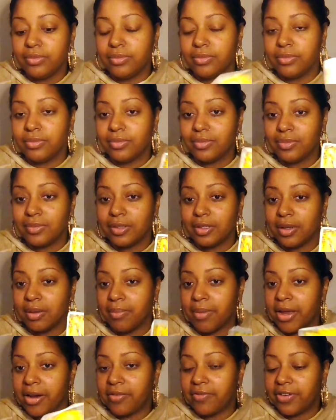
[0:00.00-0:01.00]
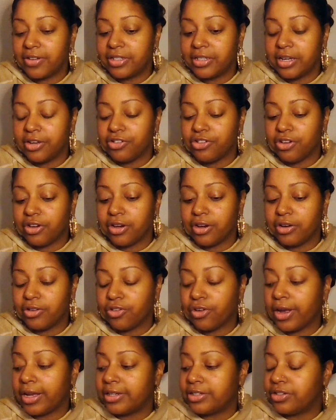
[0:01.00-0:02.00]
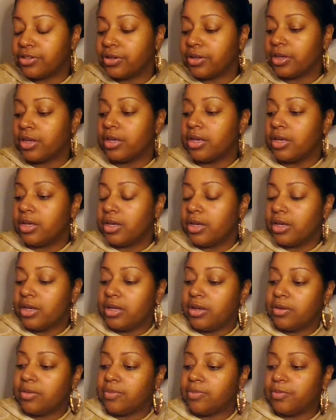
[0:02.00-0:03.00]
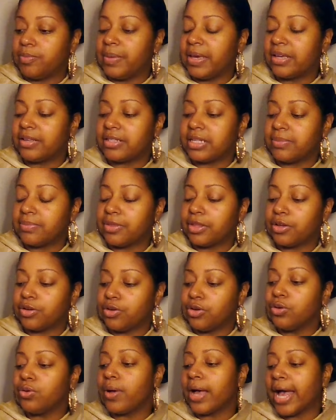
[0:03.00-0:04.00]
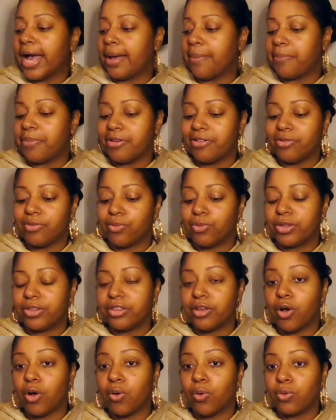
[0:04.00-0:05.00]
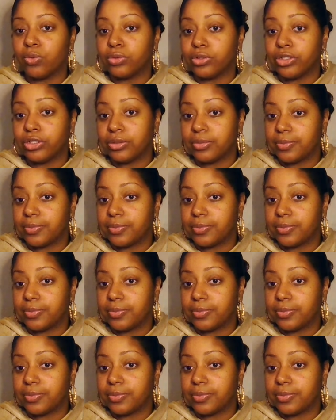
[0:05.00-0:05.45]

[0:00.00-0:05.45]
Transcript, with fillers: Mm -hmm. Manifestation here, trying to make something new happen with the old.